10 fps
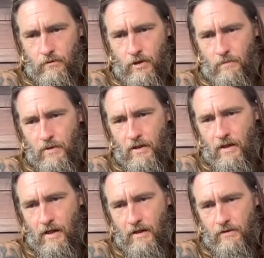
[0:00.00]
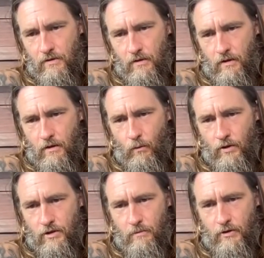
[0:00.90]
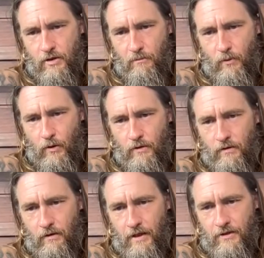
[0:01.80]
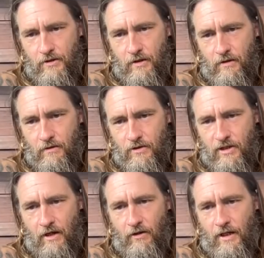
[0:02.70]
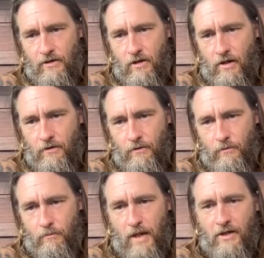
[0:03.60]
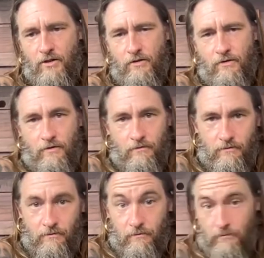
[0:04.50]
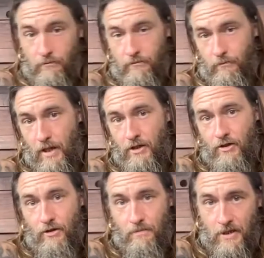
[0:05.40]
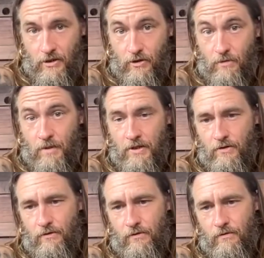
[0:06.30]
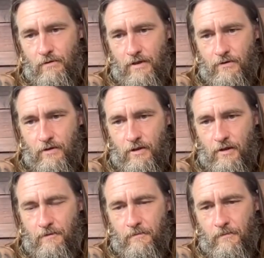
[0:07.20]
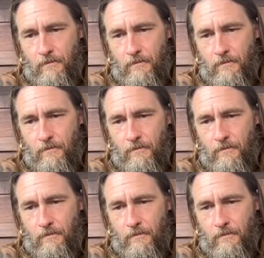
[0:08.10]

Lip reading: JP asked, what's the most important lesson sailing has taught you? Patience. Patience, patience, patience. That's the key.